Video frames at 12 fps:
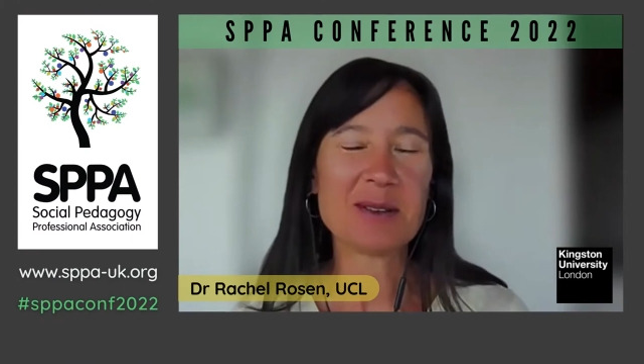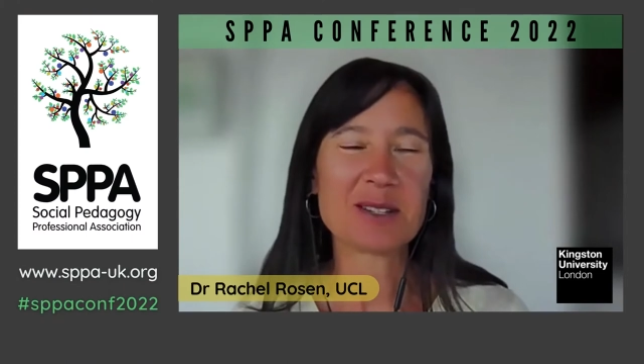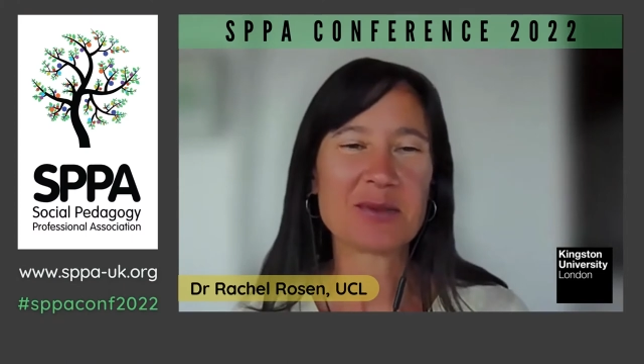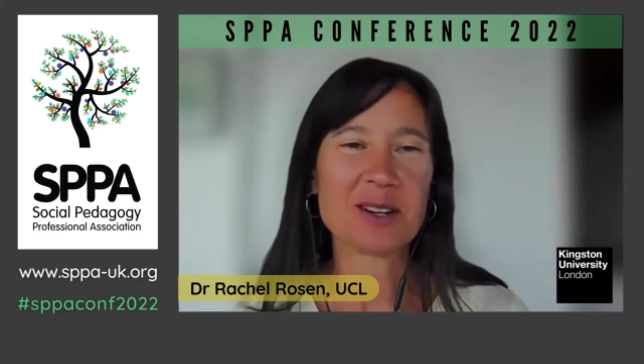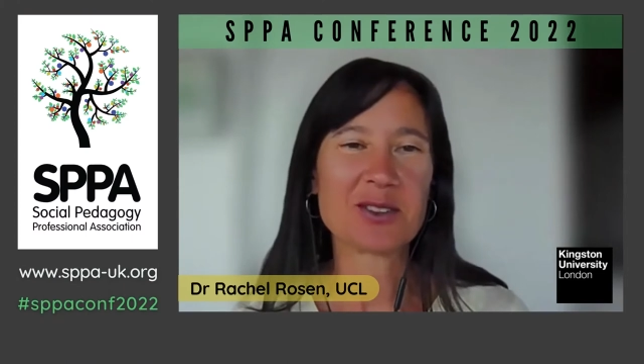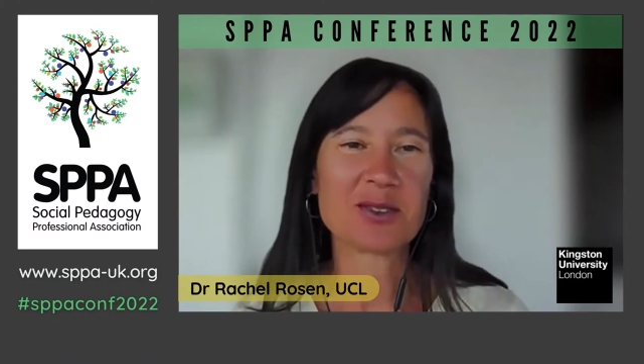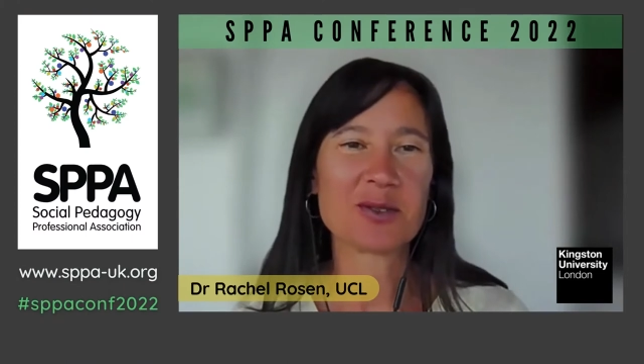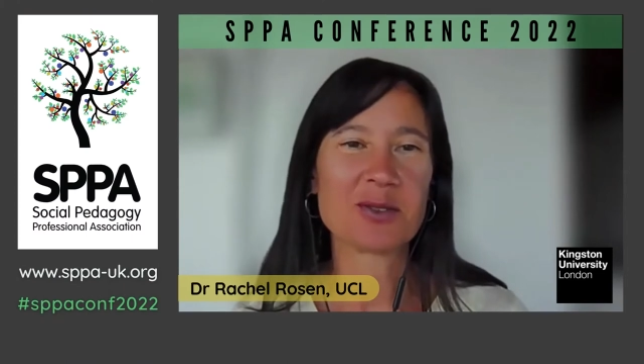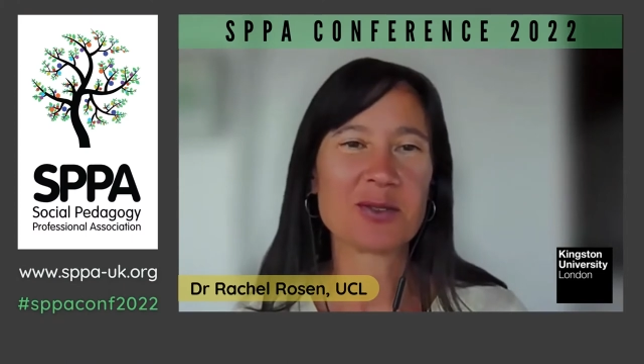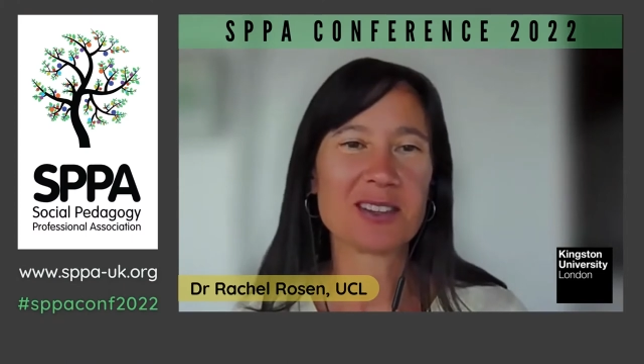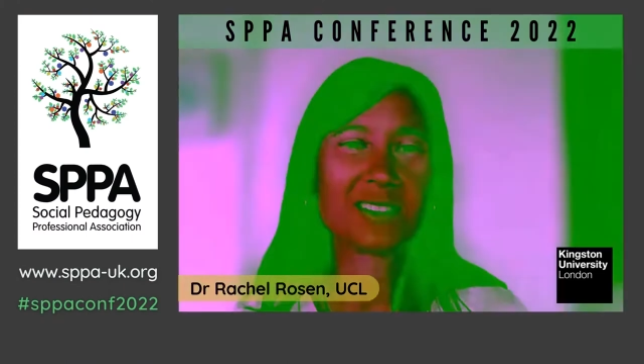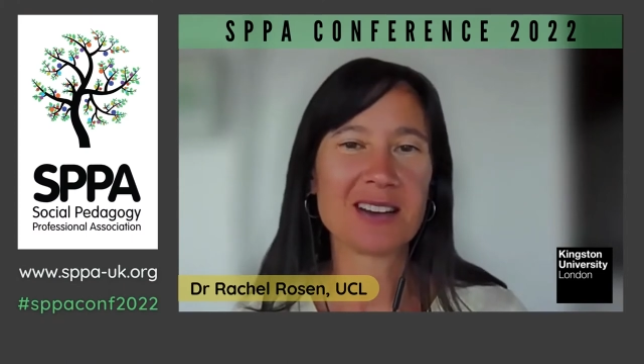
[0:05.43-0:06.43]
name is Rachel
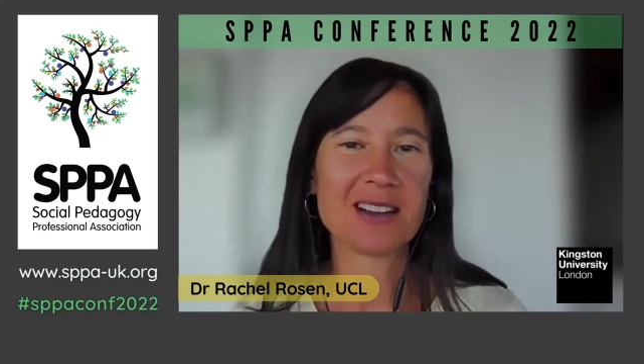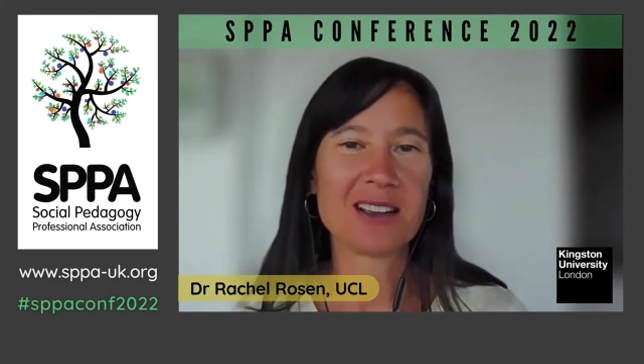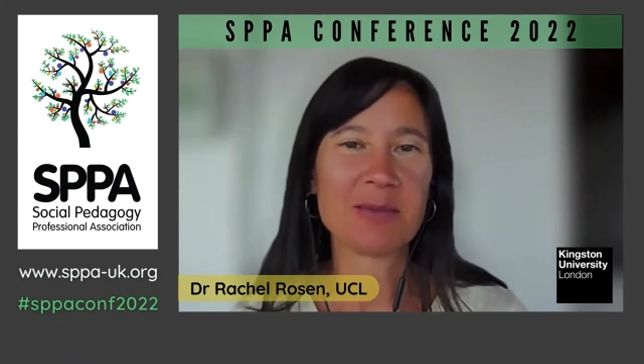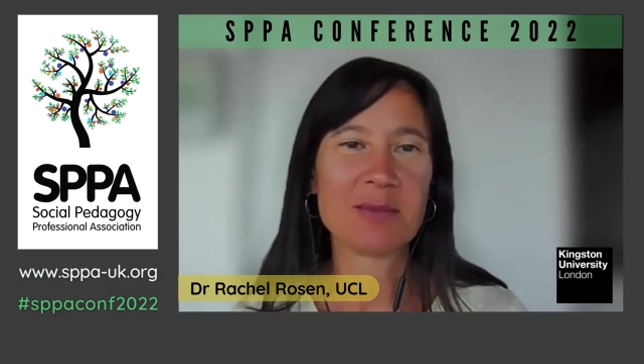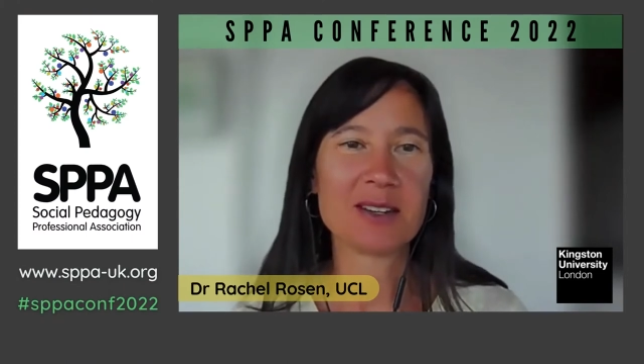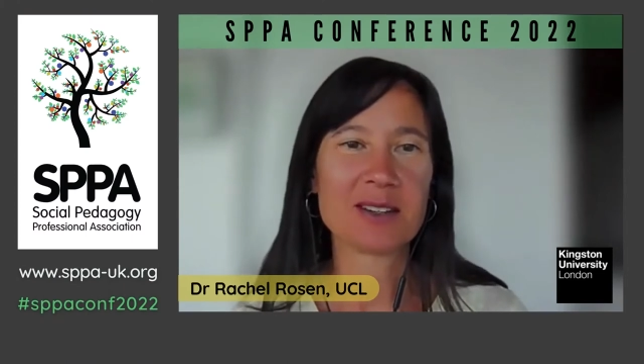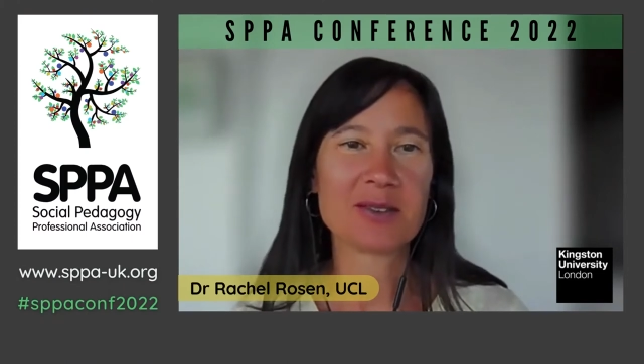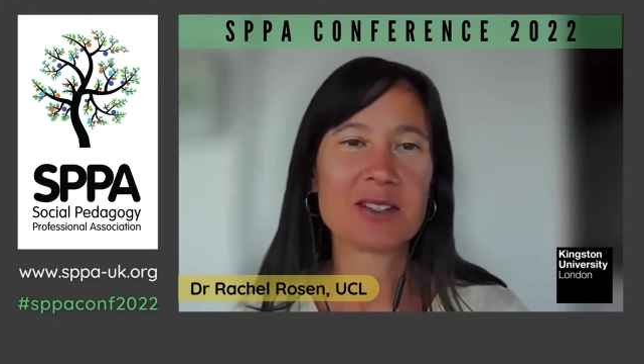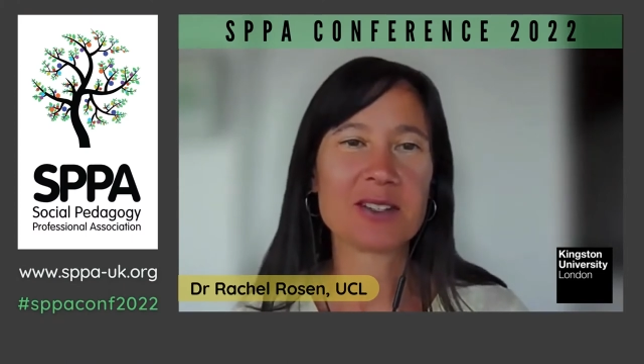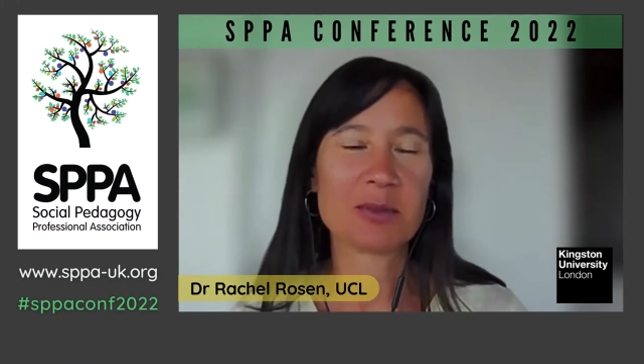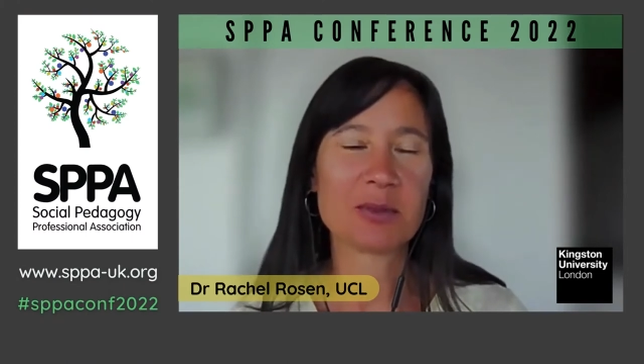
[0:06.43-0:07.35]
Rosen. I'm an associate